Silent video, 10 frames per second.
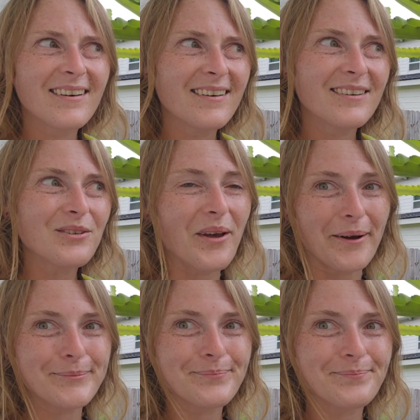So yeah,
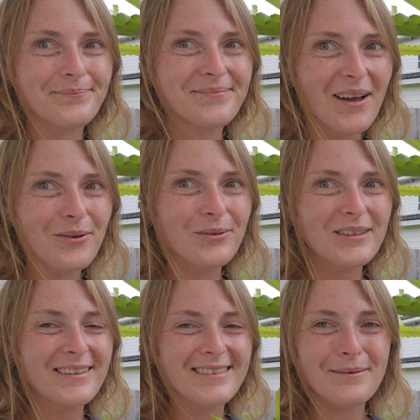not
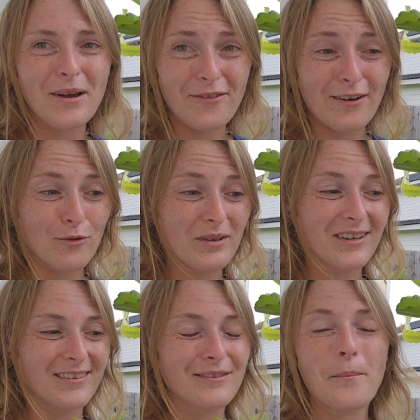only is it my favorite
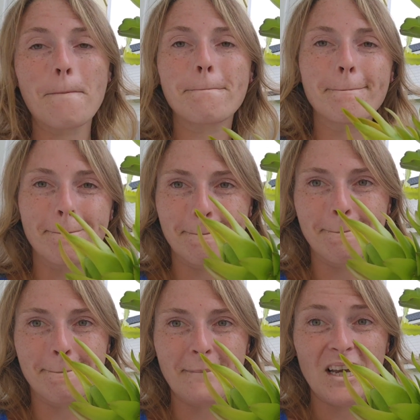because
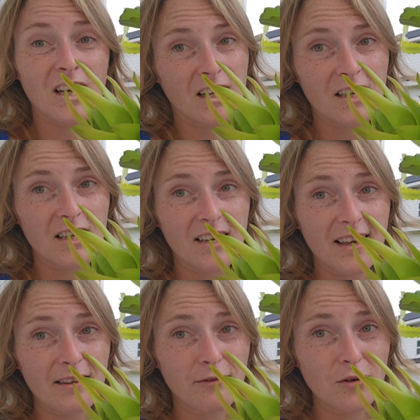you
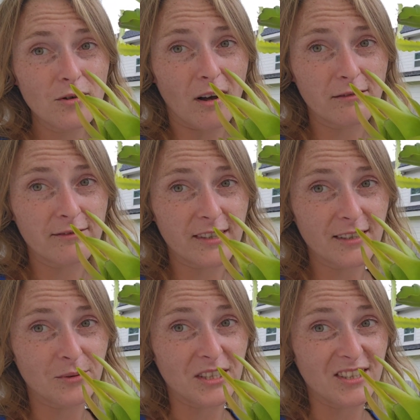get the fruit off of it,
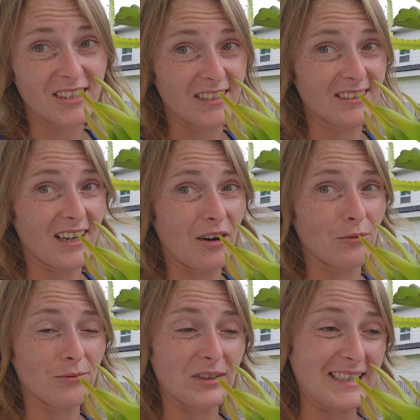which is
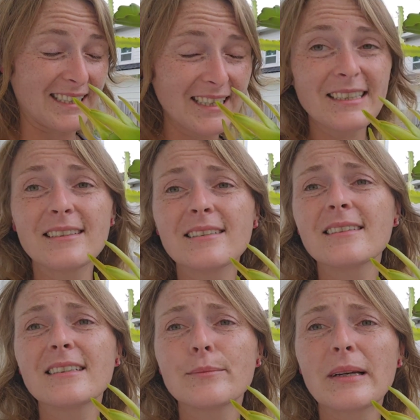
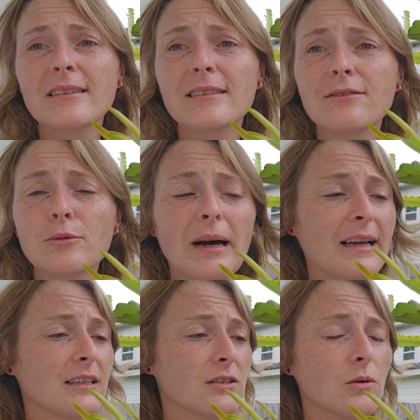ridiculously expensive to buy
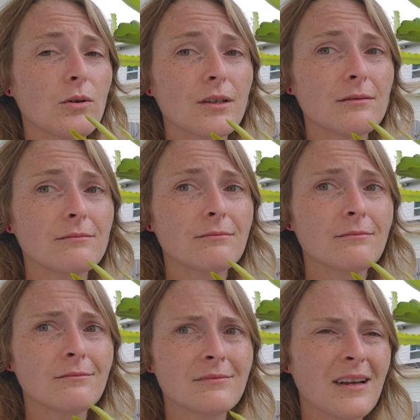in the store,
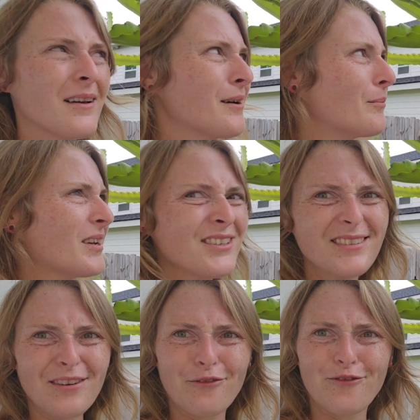but it's
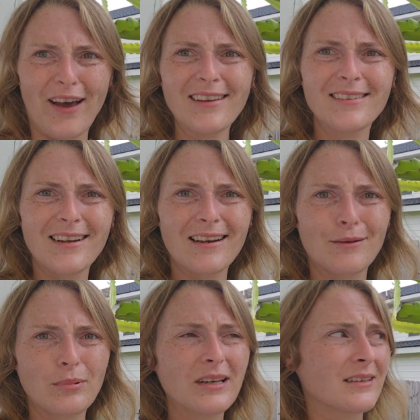just a
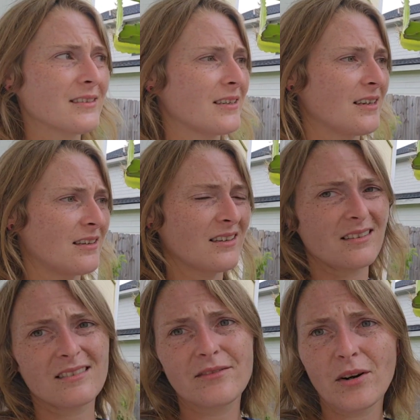fascinating plant. And
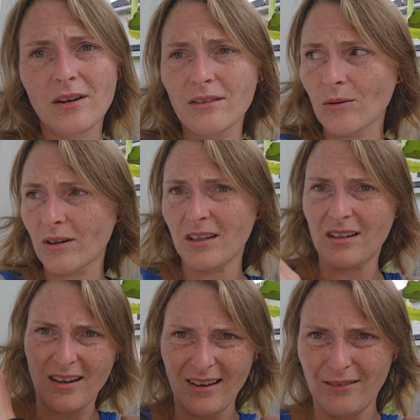yes, it's very thorny,
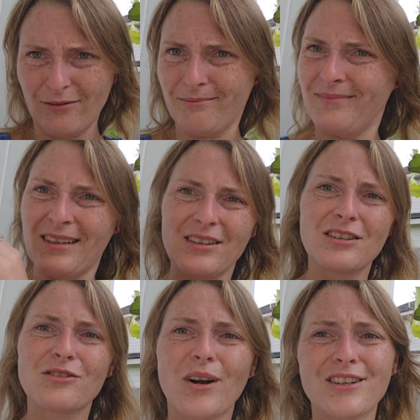and I have the
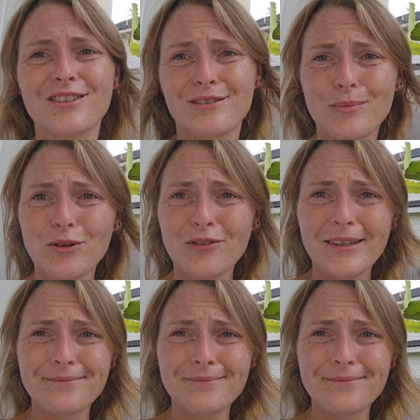scratches to prove it.